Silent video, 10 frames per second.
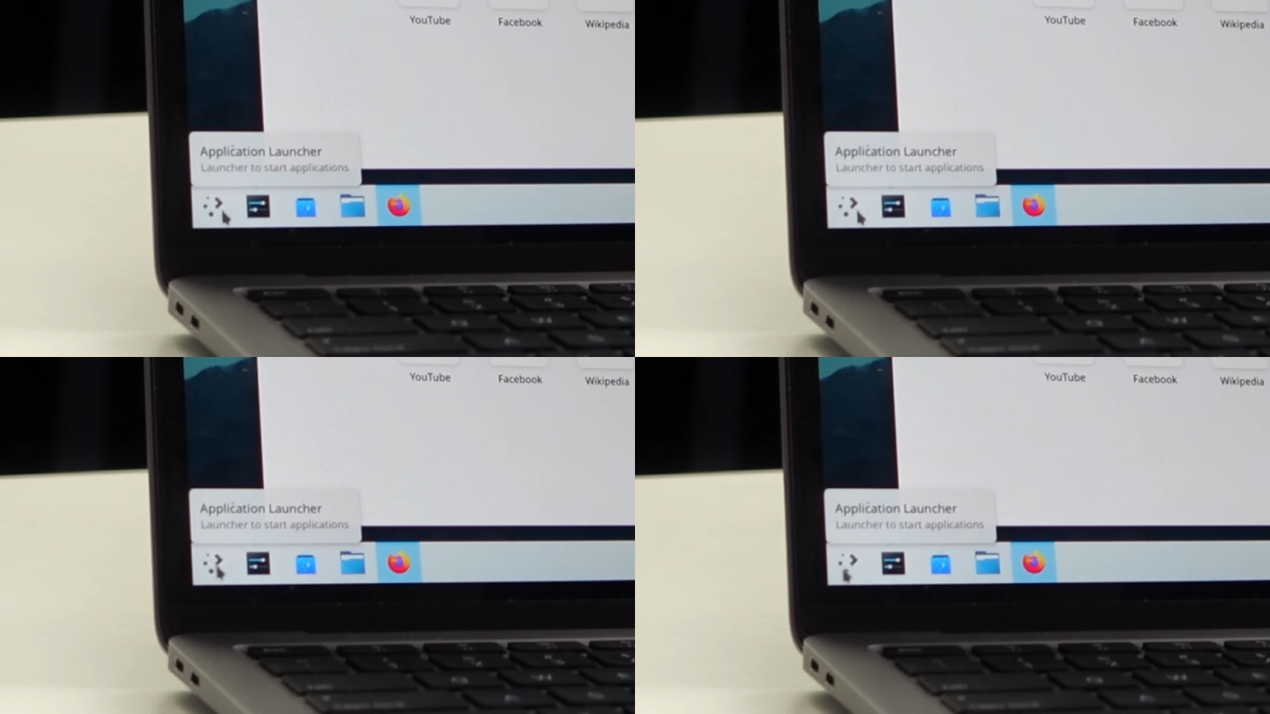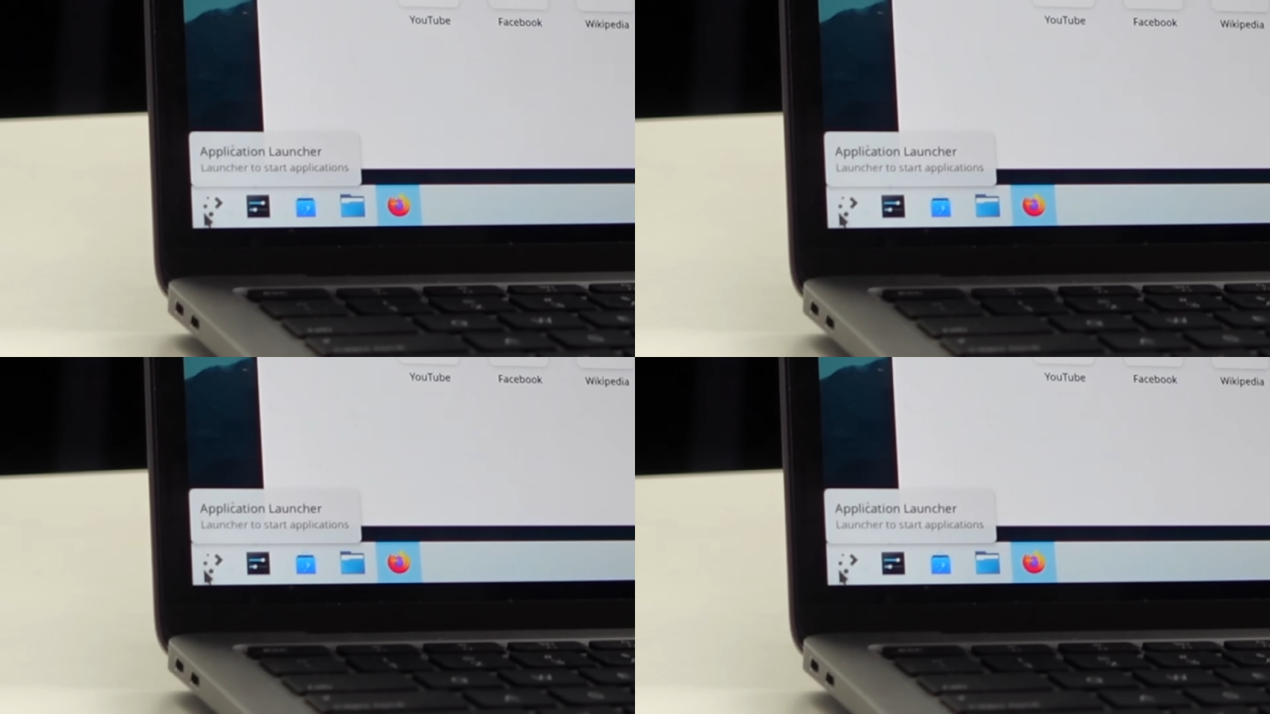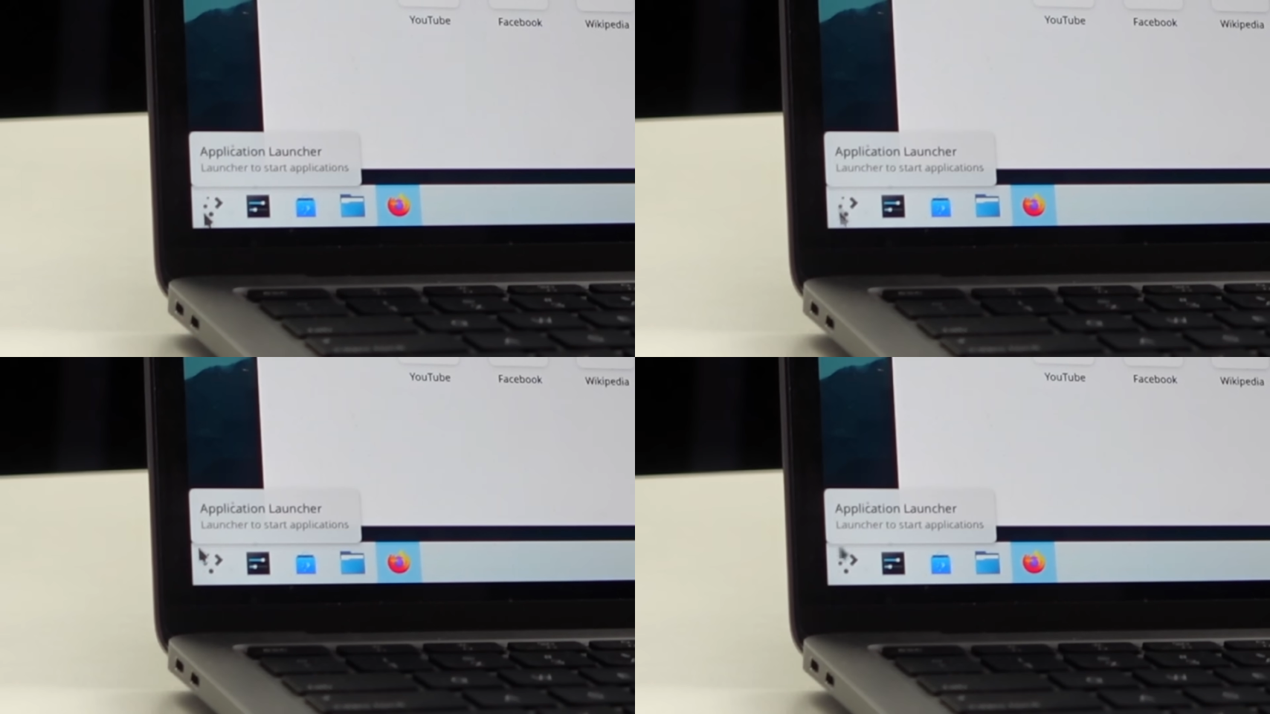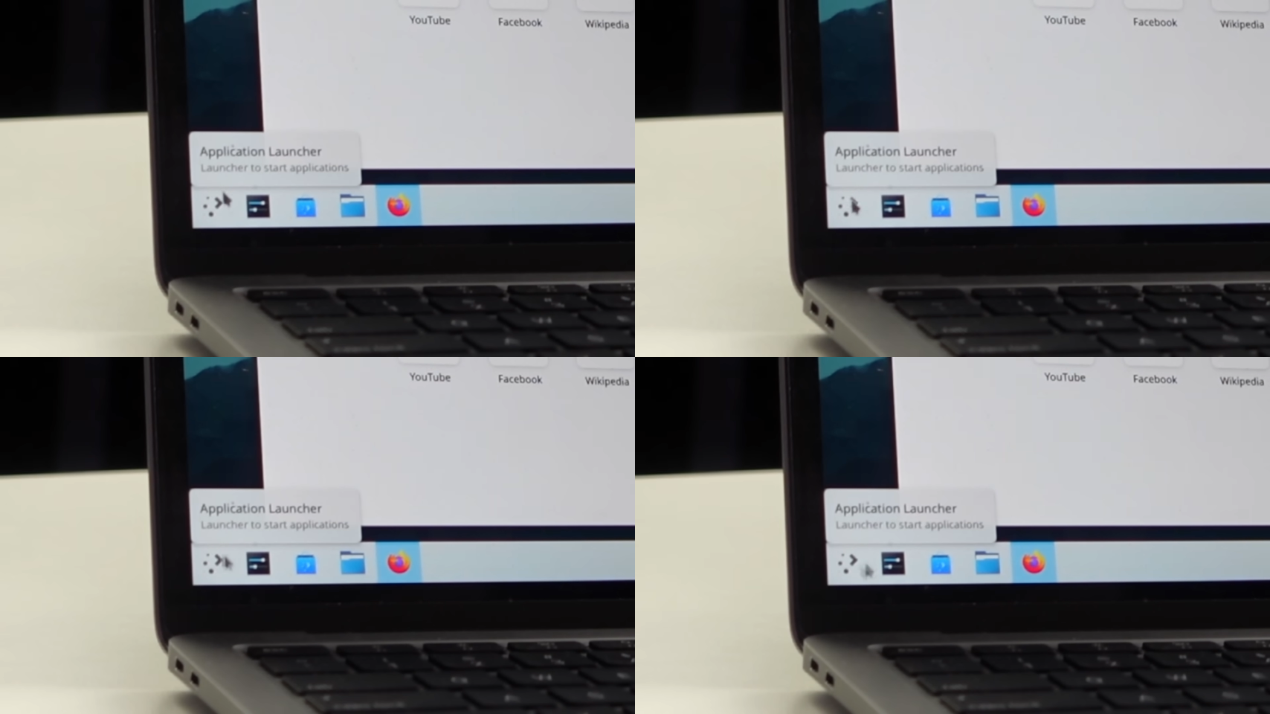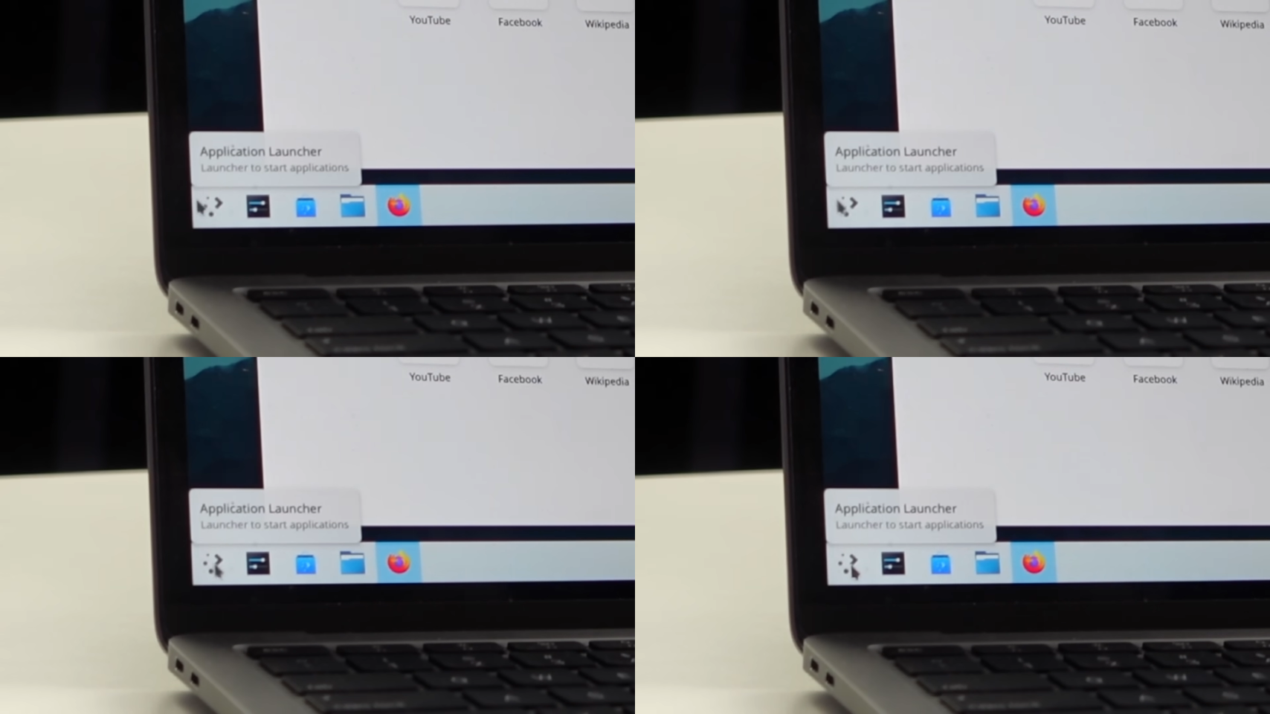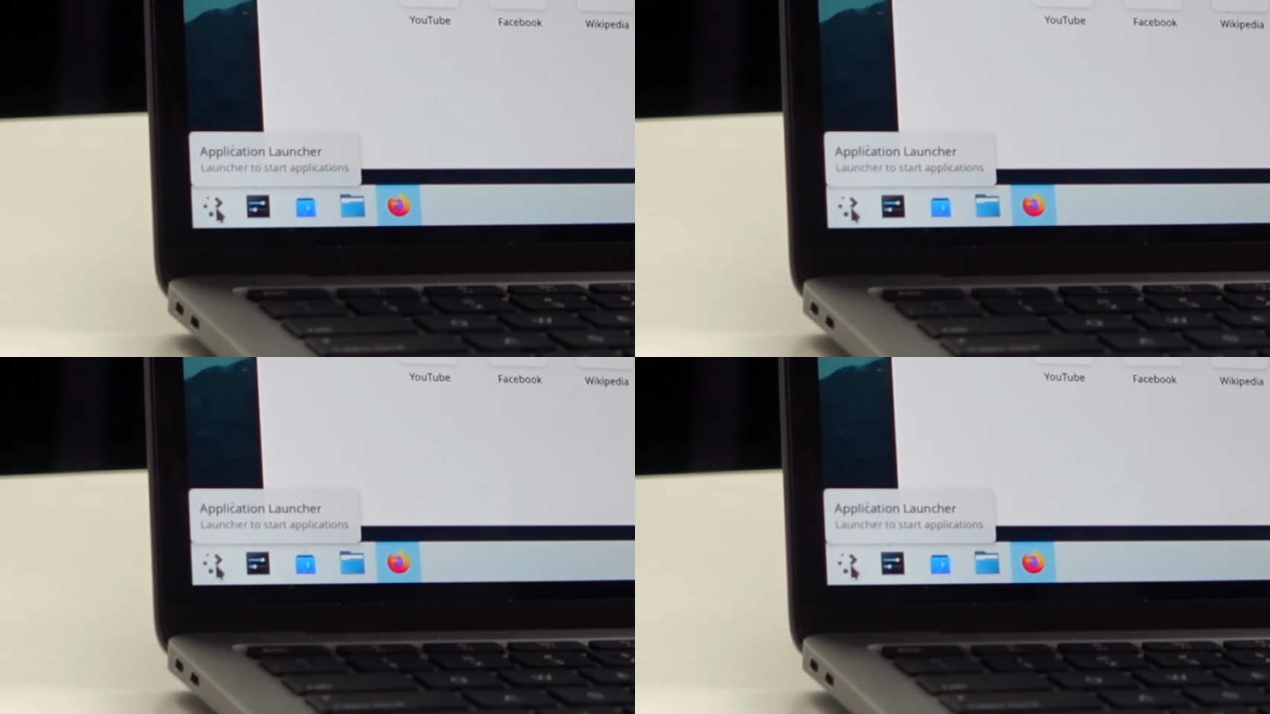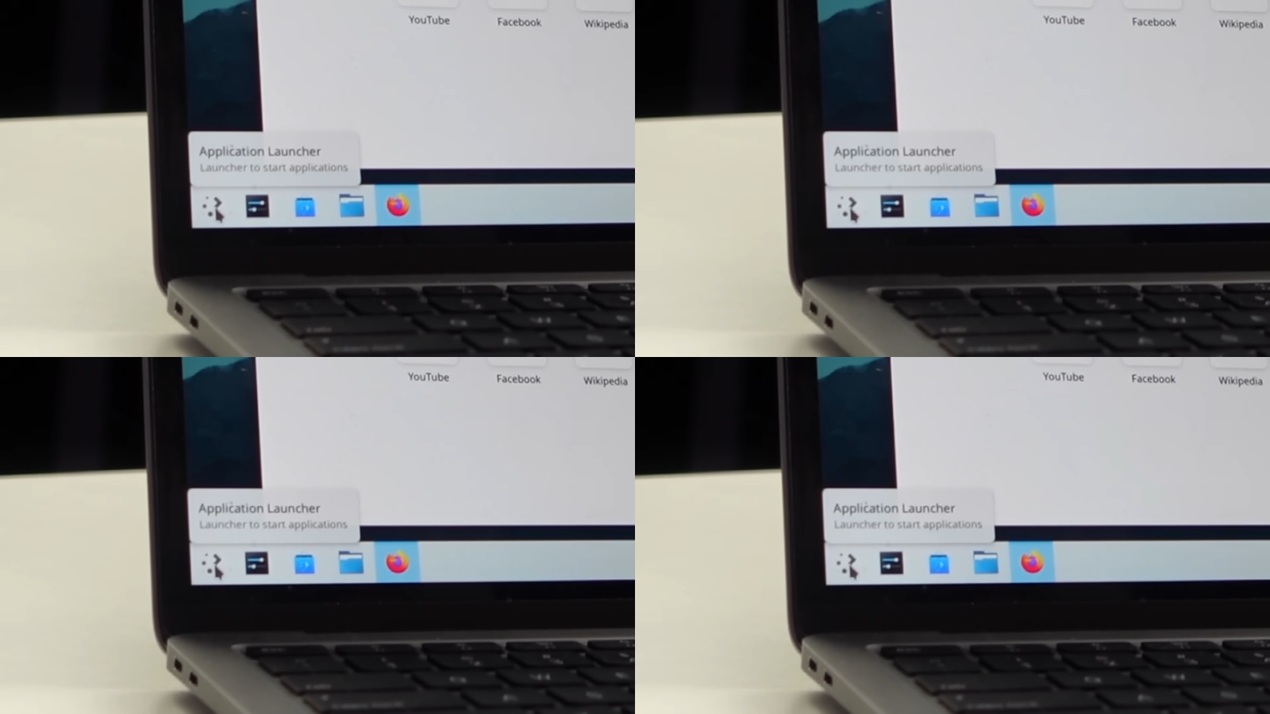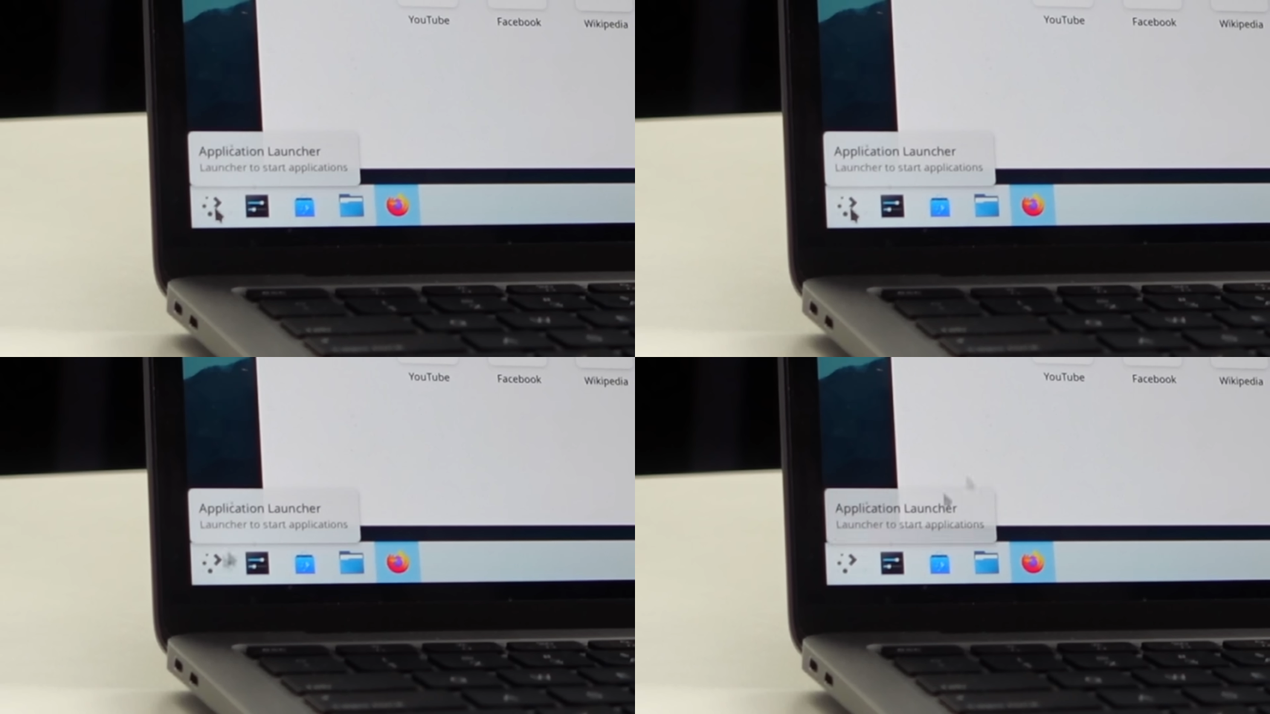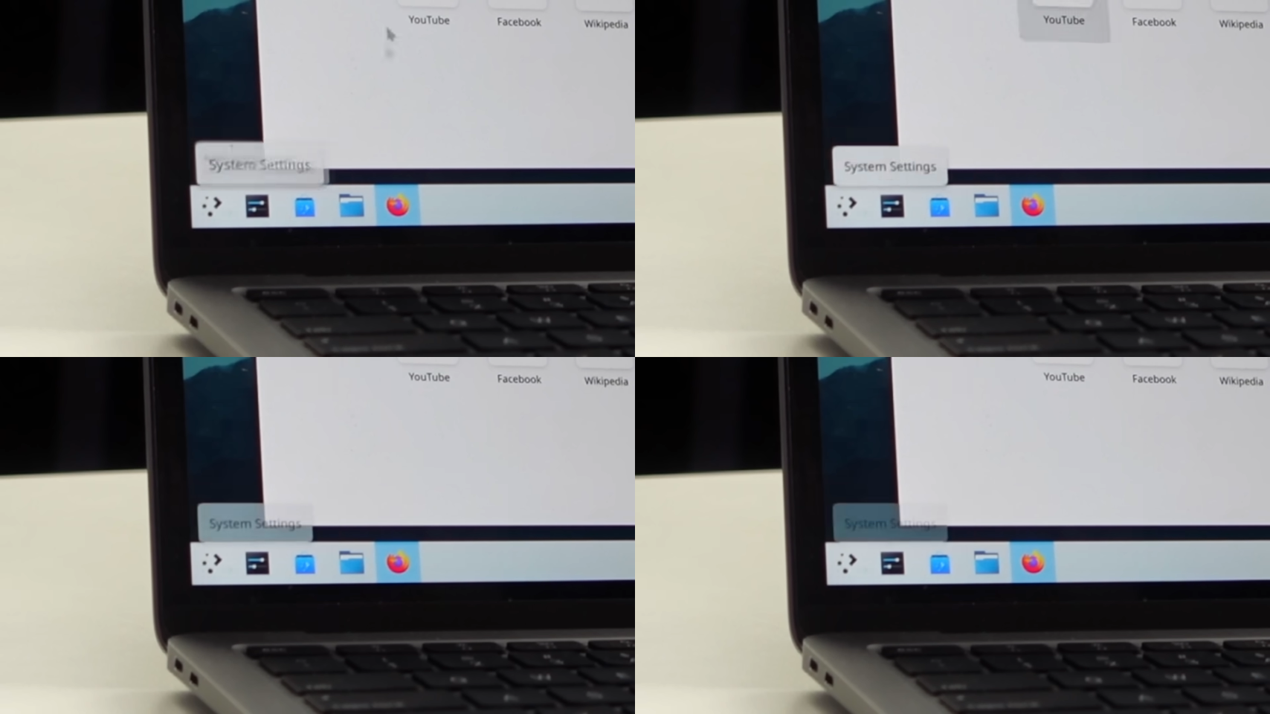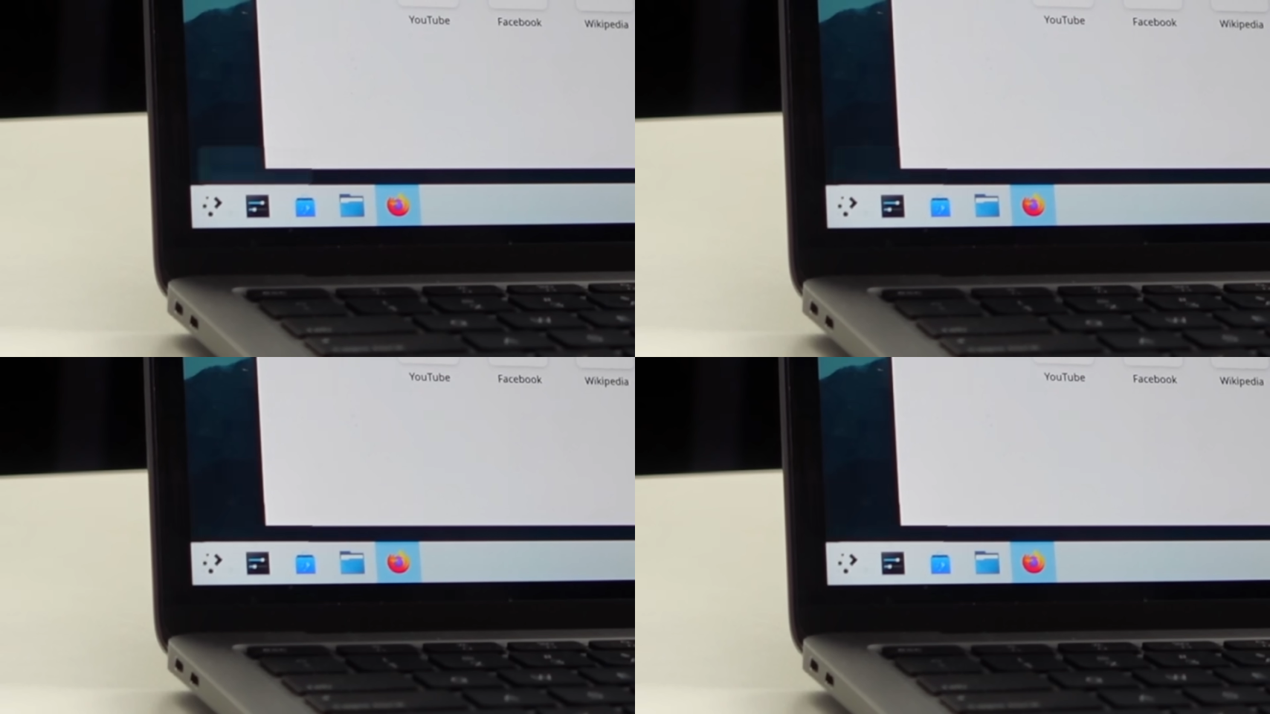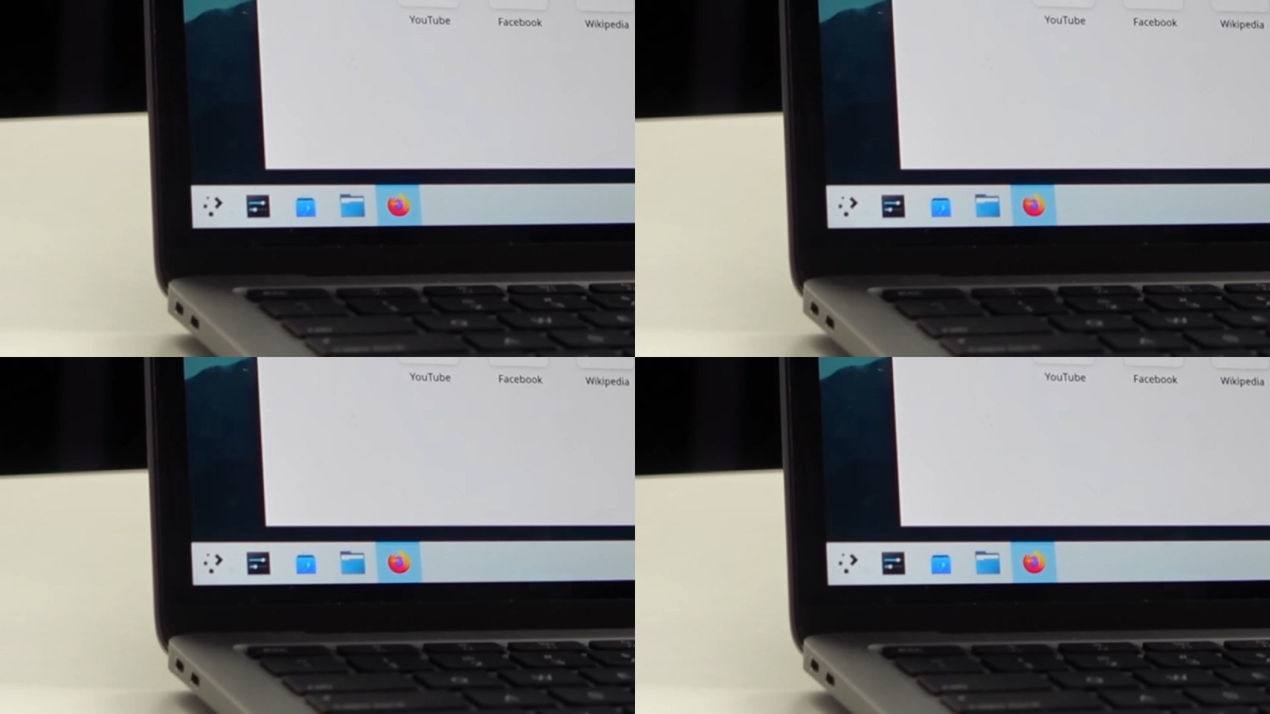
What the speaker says: No face is visible, so there are no lips to read.